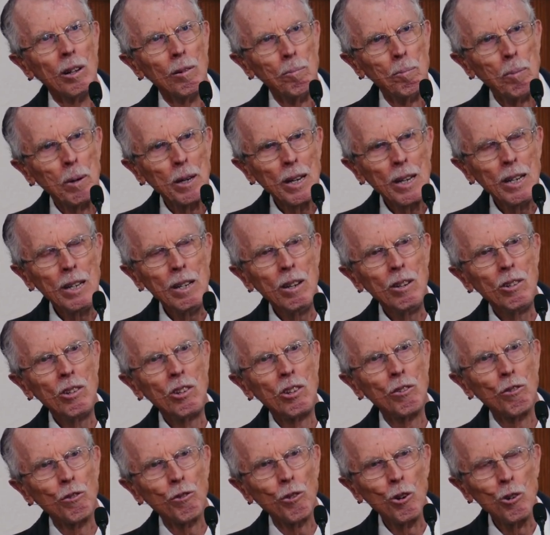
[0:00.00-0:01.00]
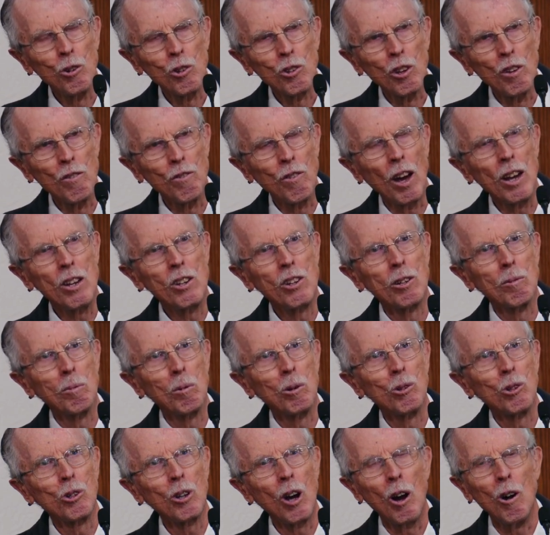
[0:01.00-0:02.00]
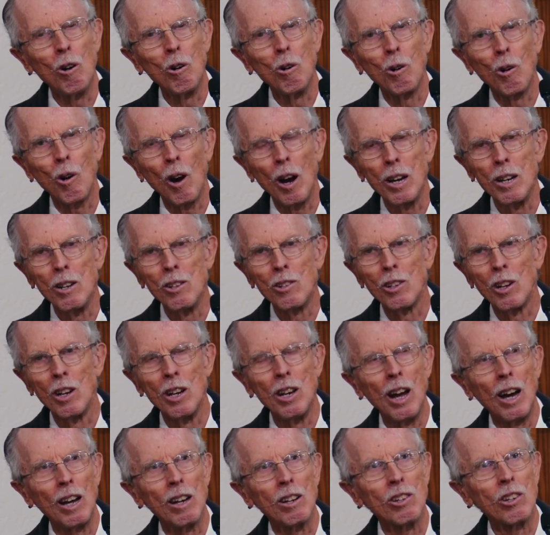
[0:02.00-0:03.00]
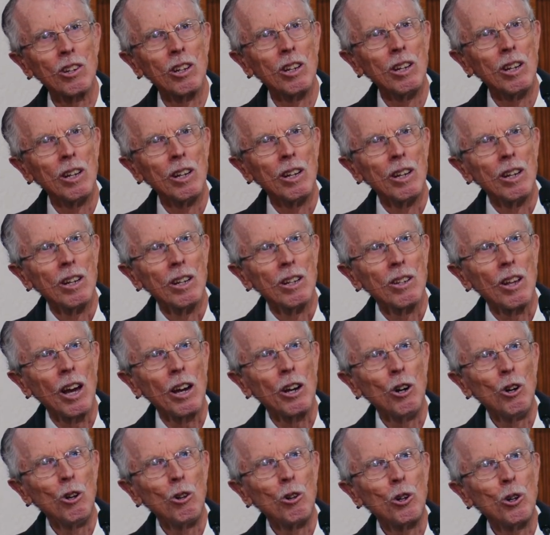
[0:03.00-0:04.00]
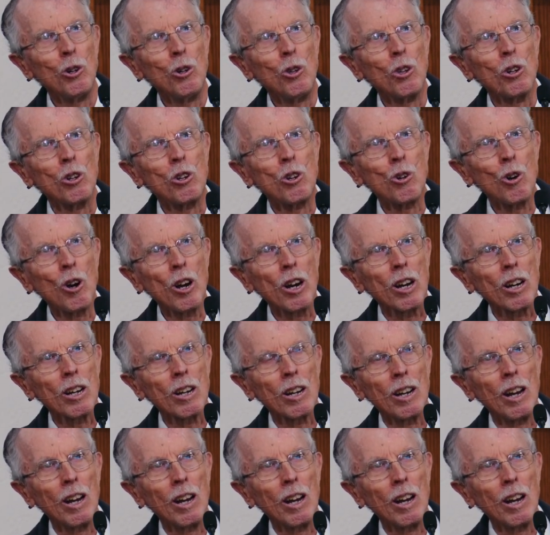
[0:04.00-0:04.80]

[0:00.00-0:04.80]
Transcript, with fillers: Beans, fruits and vegetables, whole grains and nuts, they all do the trick.